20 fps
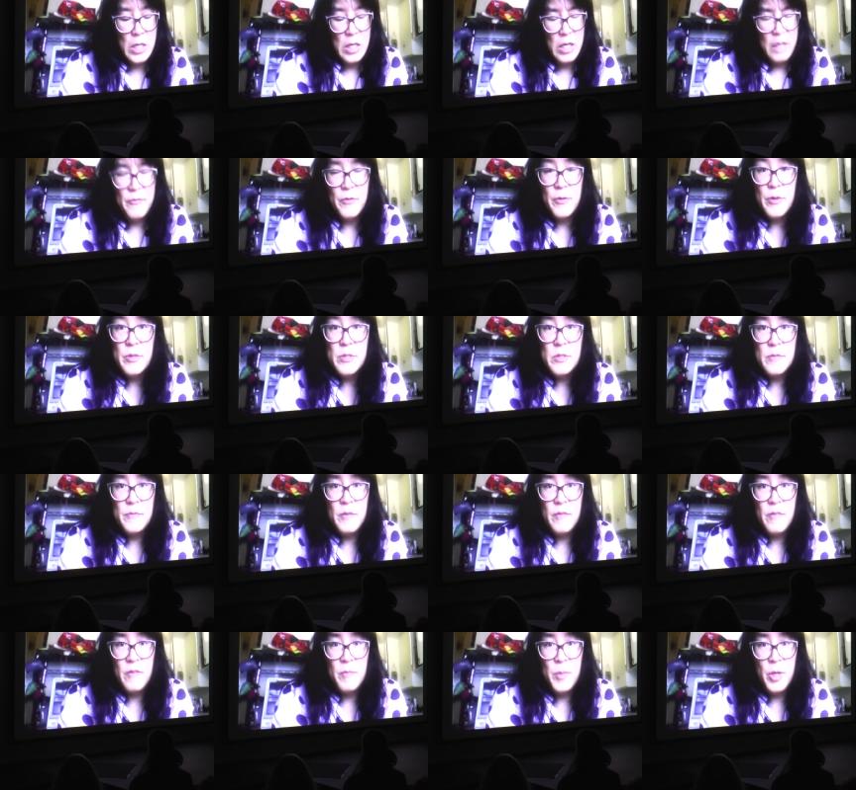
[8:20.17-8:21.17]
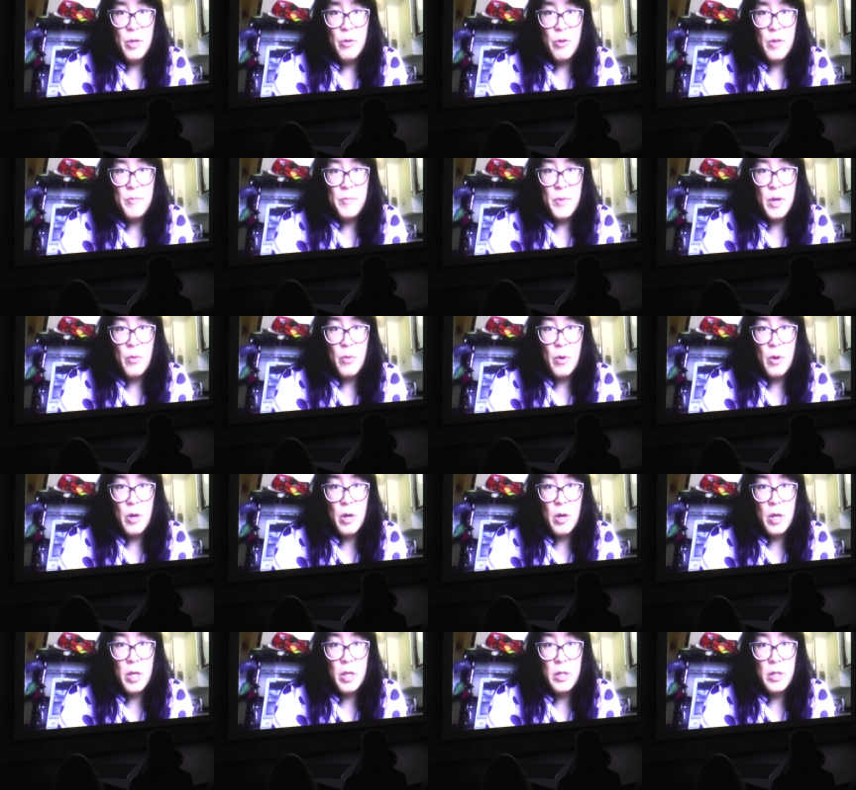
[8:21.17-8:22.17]
for those of you familiar with my
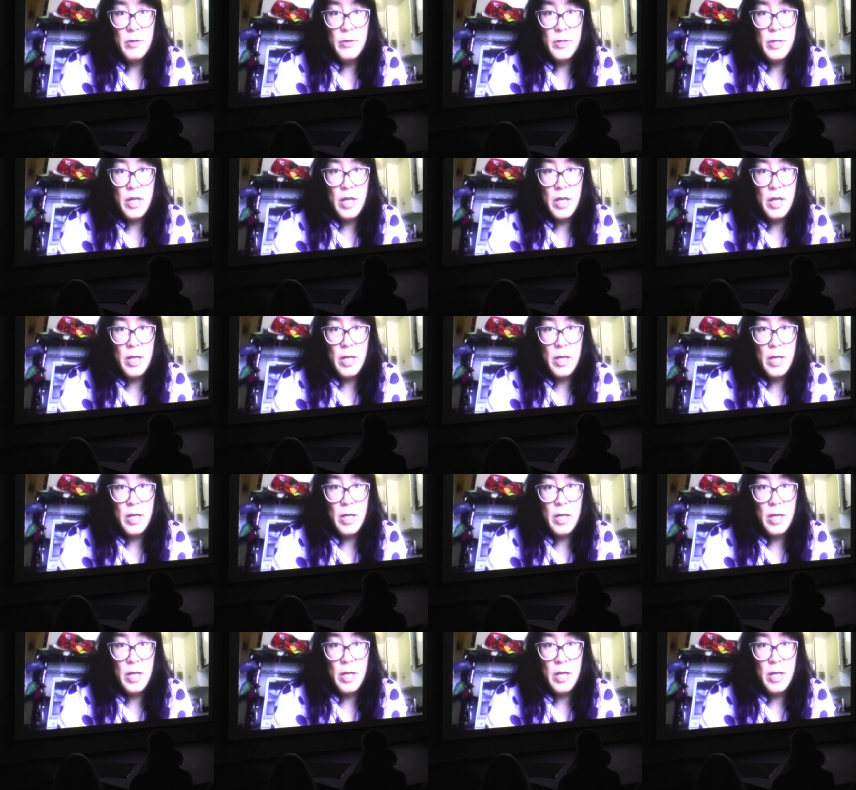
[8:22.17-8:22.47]
work, you know that I